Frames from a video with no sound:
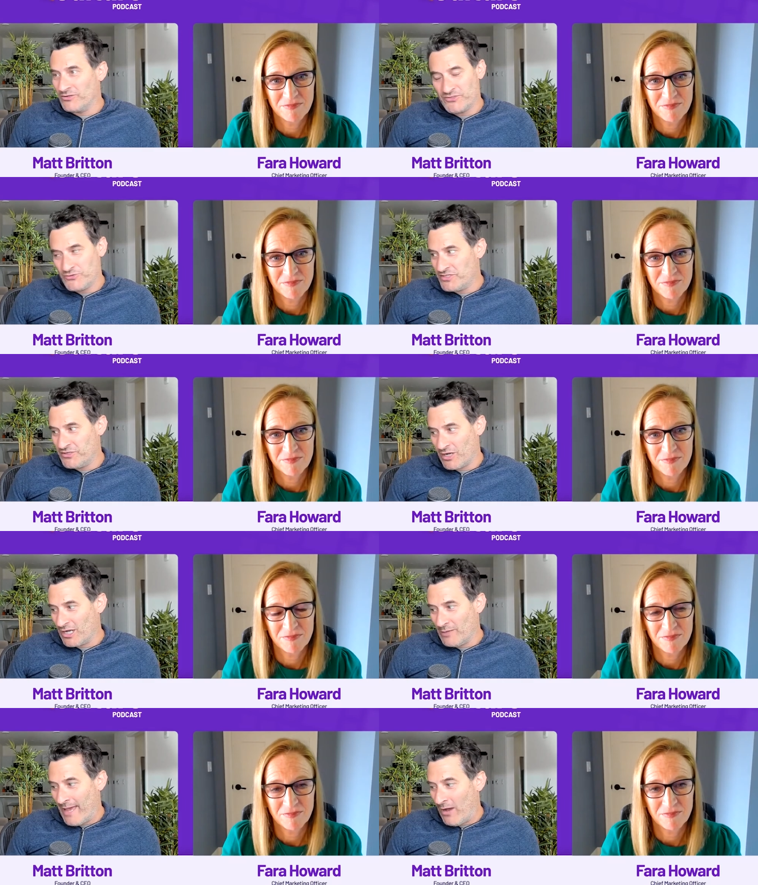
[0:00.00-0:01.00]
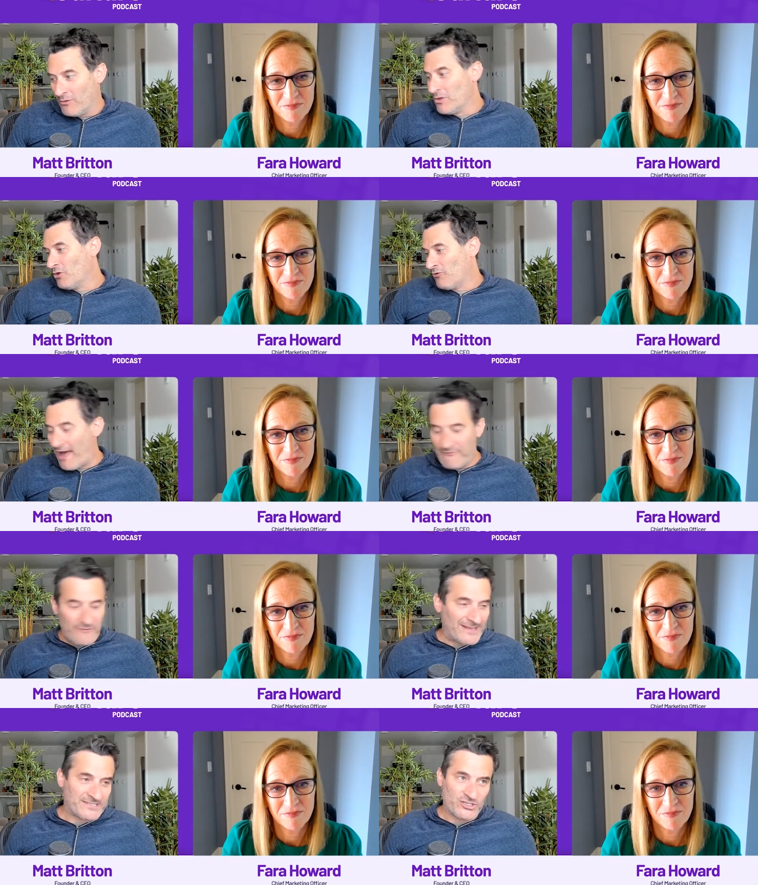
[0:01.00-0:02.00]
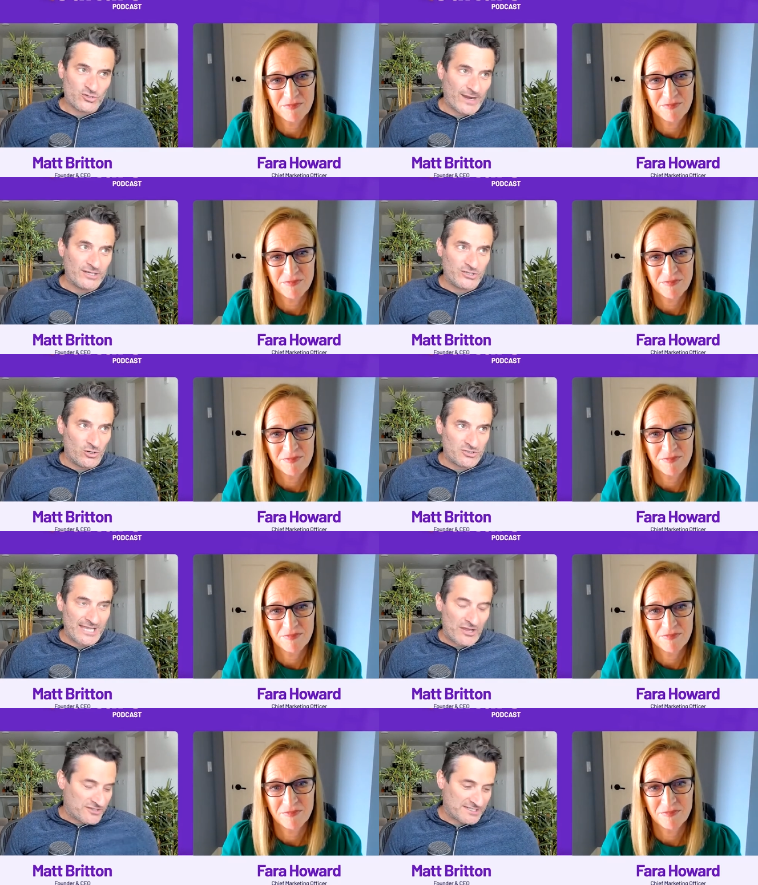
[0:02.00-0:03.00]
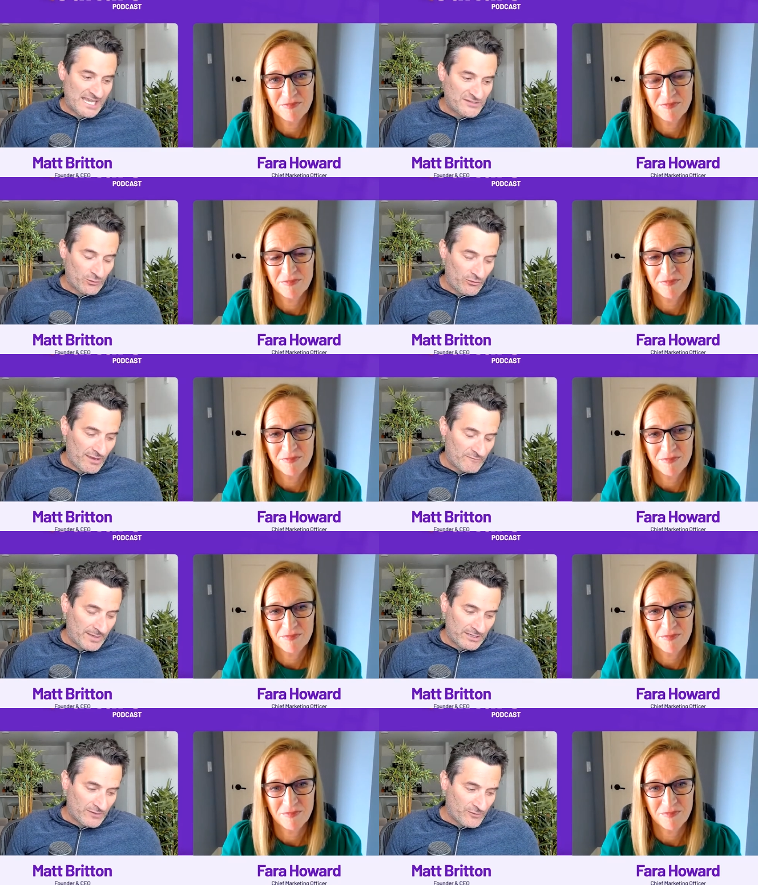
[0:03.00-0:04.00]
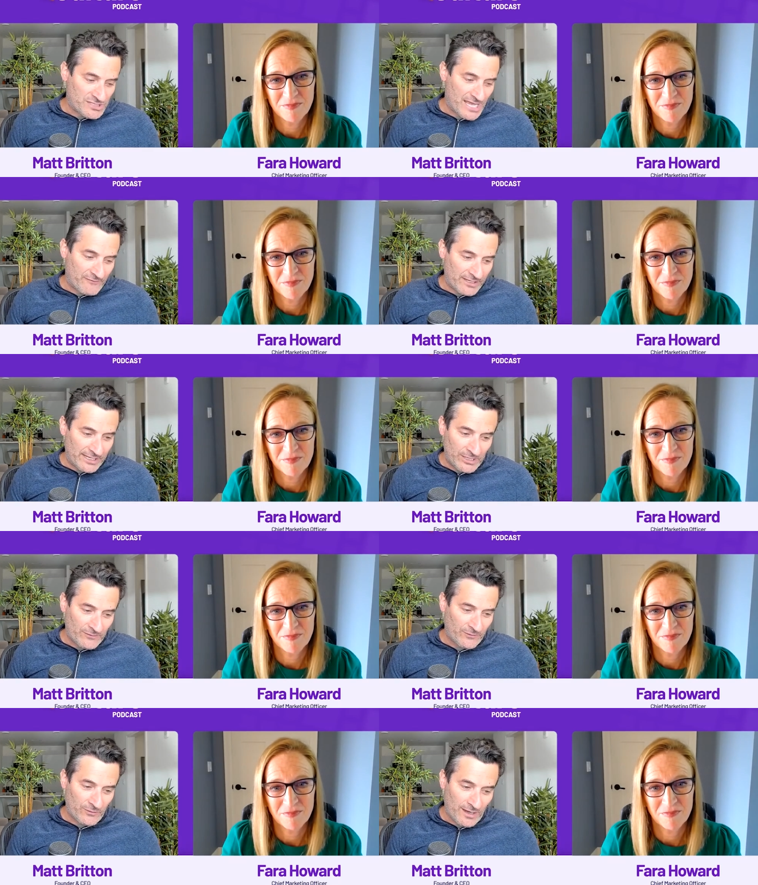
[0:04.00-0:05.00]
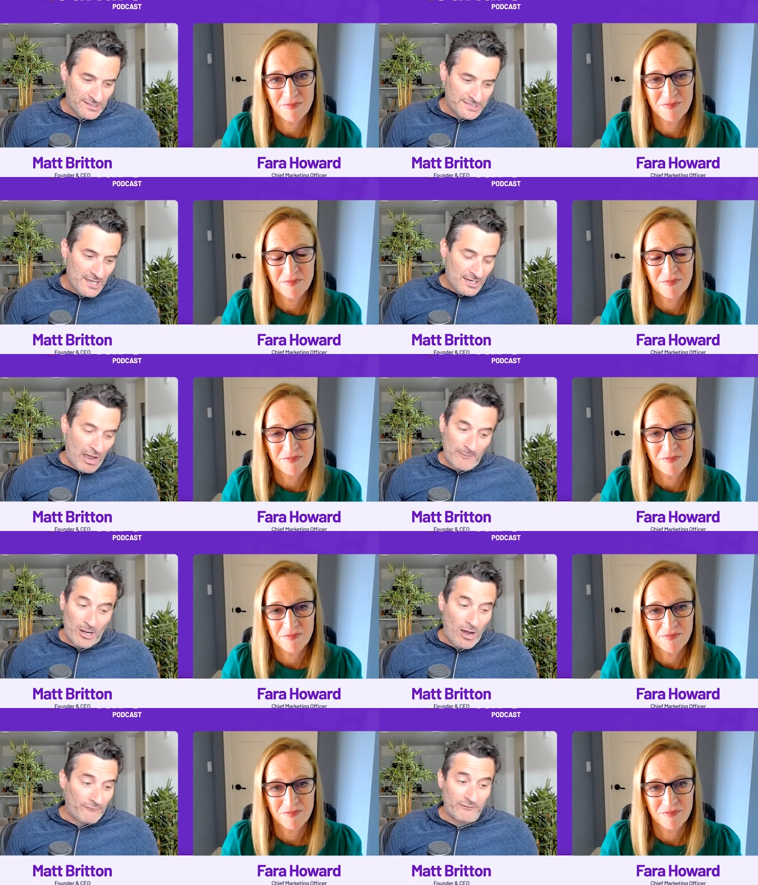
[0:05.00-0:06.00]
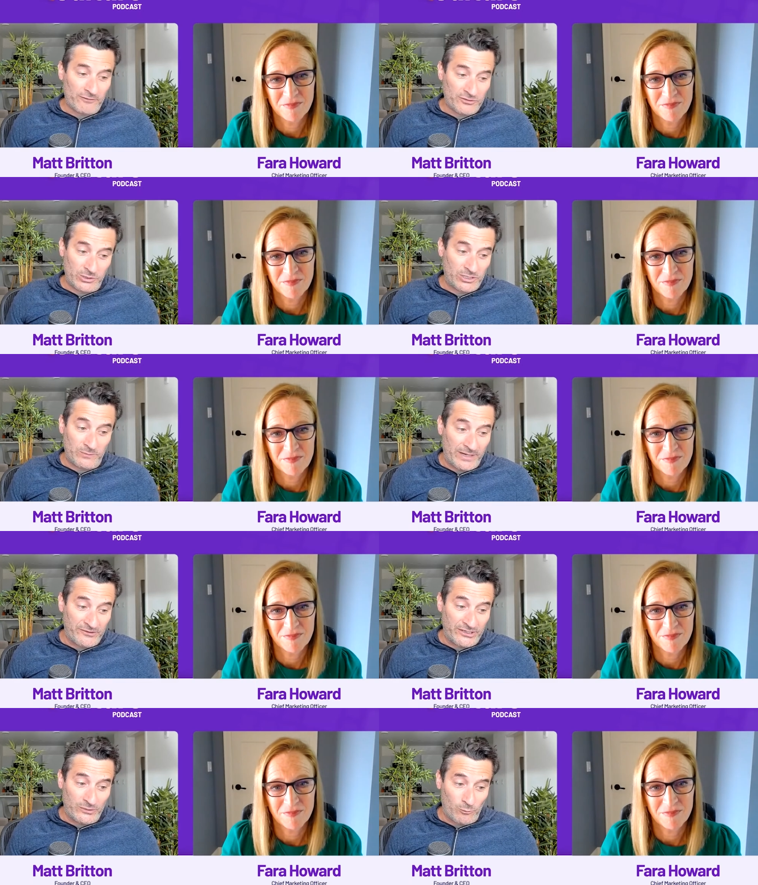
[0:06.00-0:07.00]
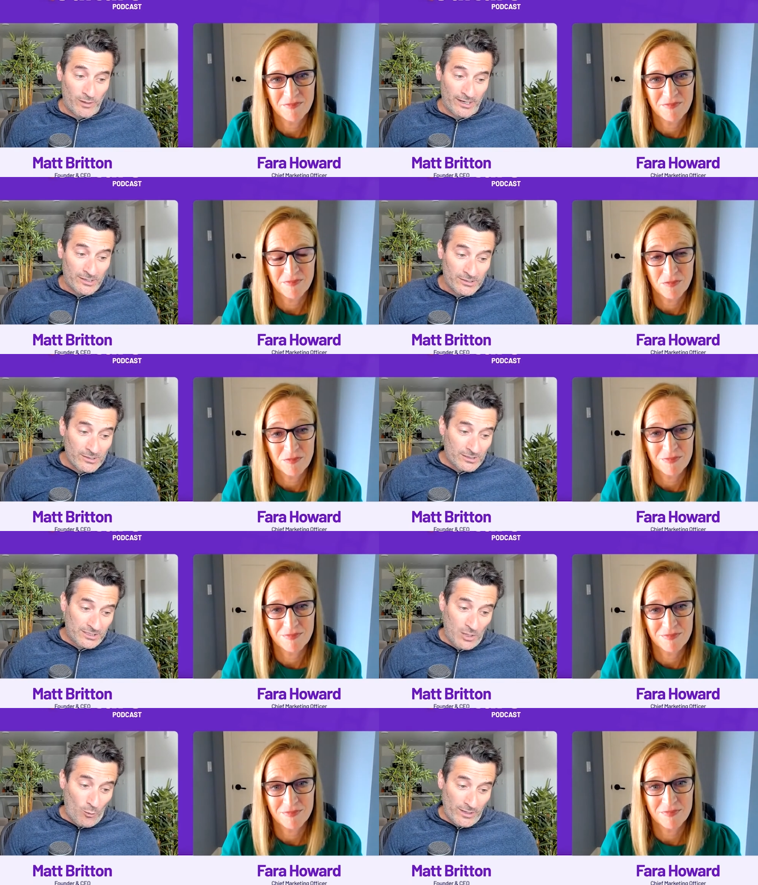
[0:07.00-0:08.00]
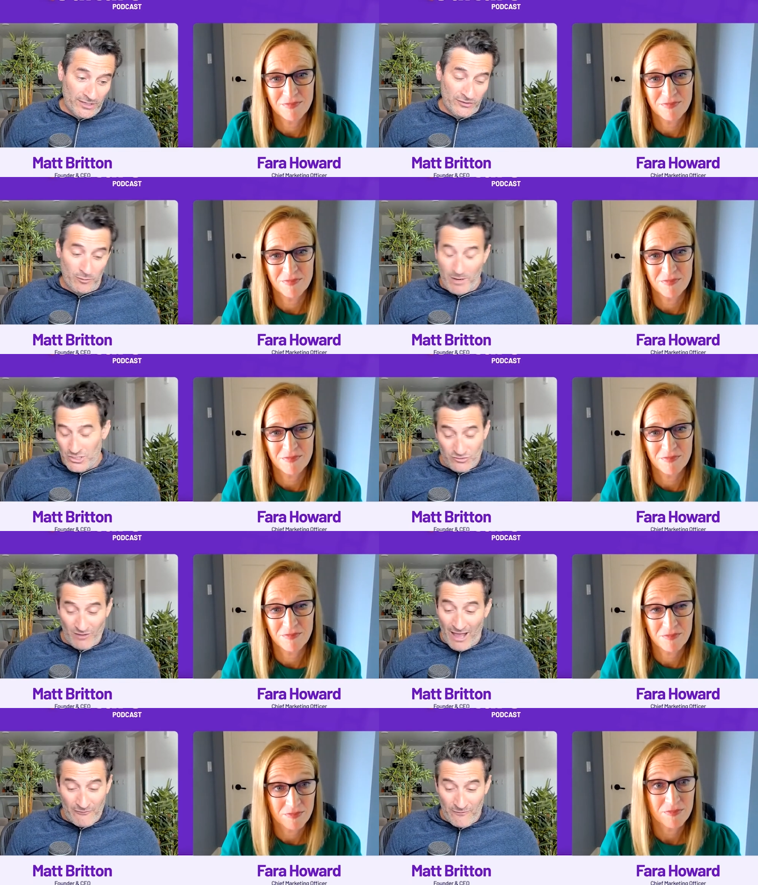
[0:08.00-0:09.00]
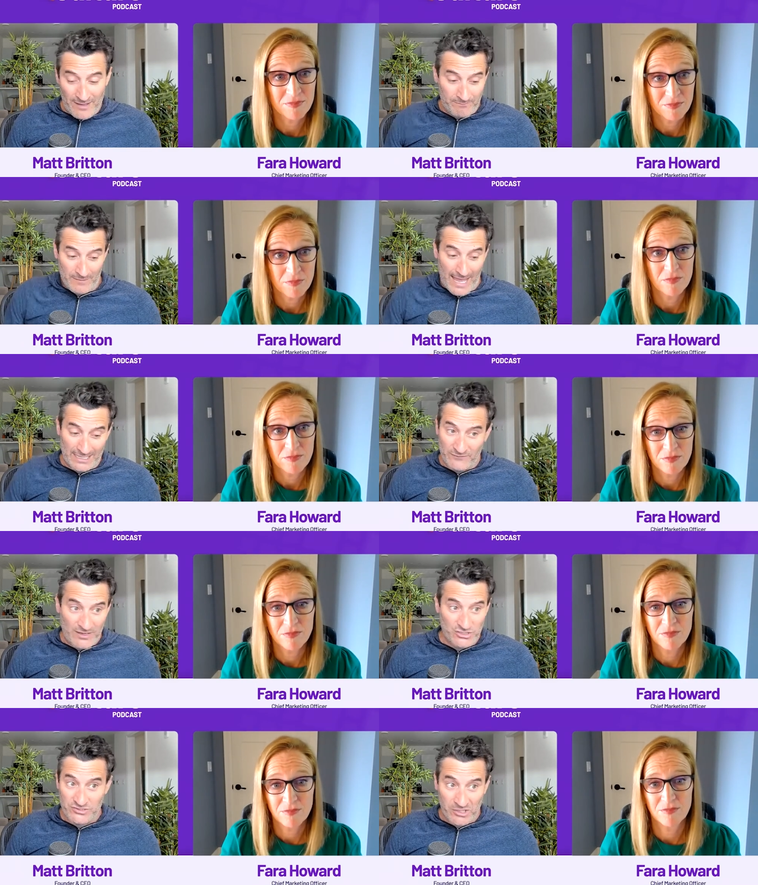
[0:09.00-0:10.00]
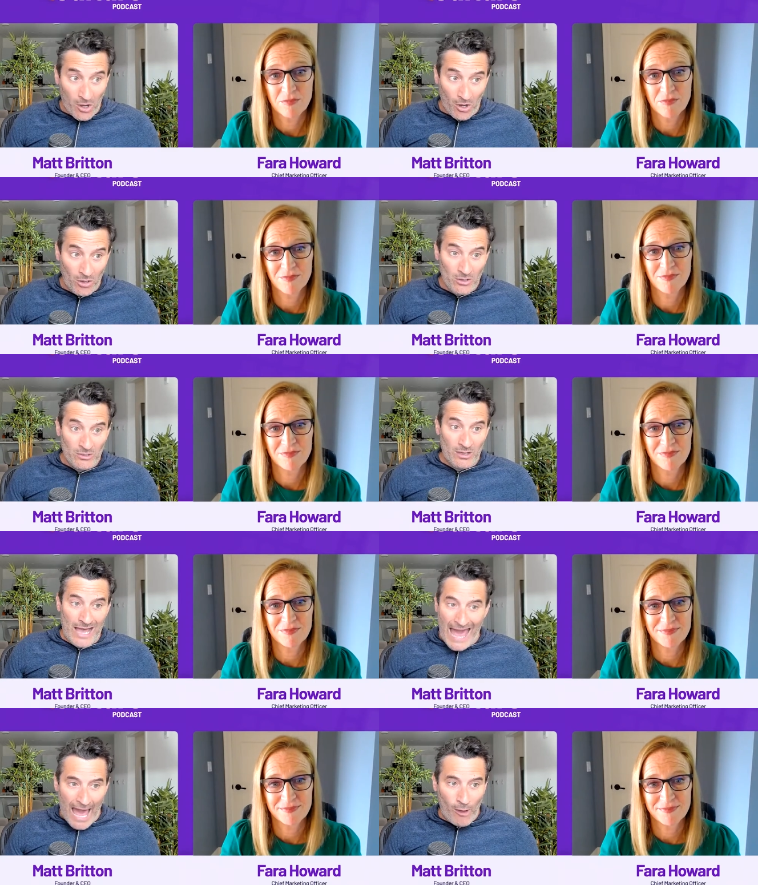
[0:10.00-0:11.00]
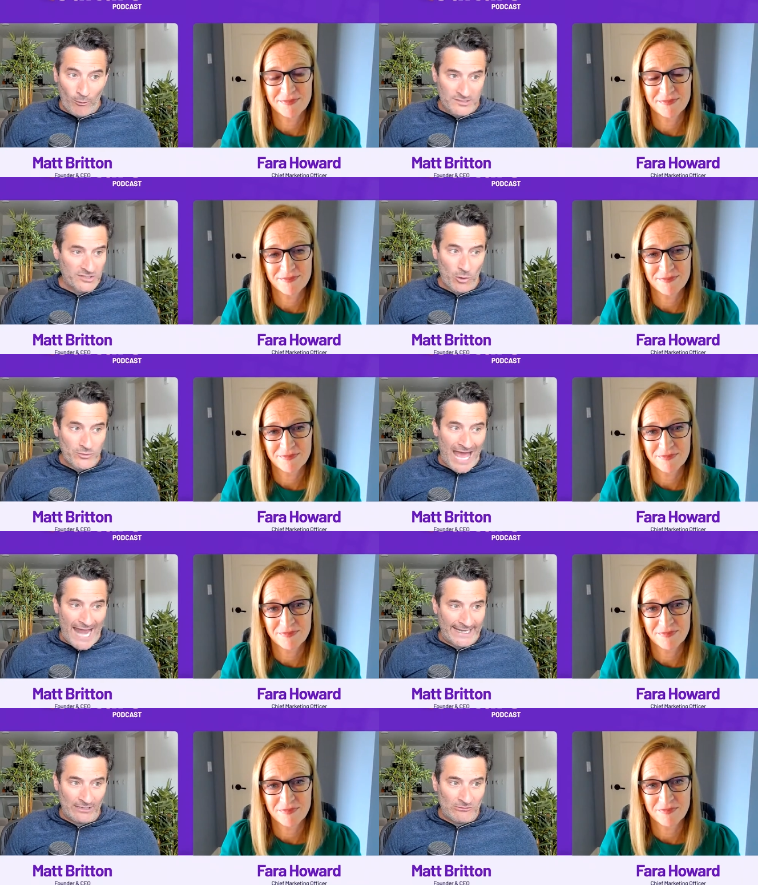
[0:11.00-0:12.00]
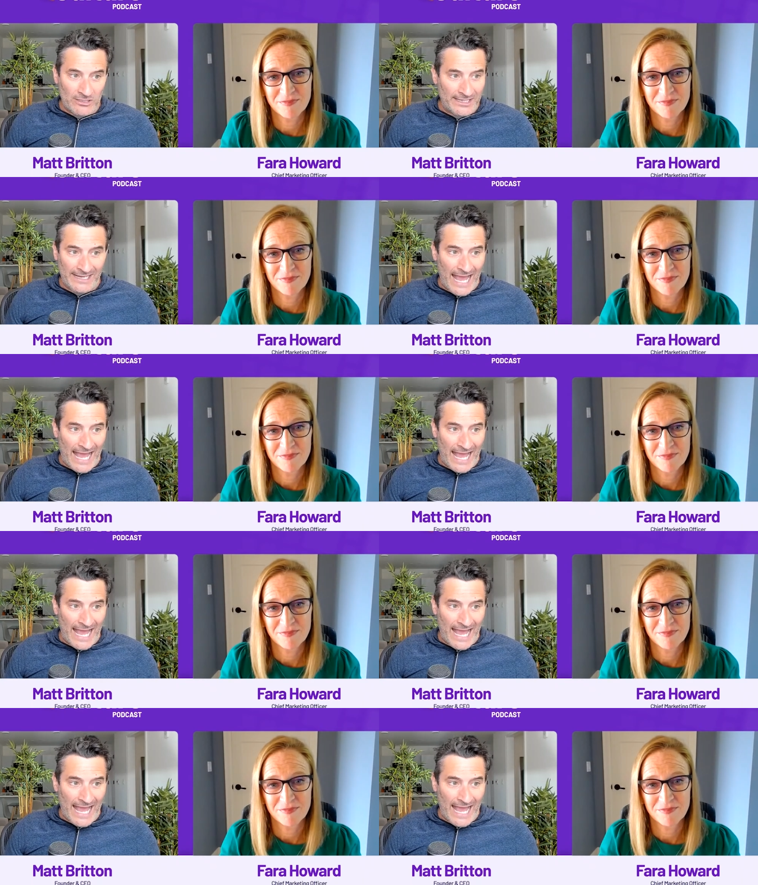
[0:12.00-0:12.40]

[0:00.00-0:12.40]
Speaker 1: at Suzy talking about live events and trade shows and how successful they've been in the first half of the year for us coming off of a two-year period where, you know, we didn't do much live event activations at all how is GoDaddy looking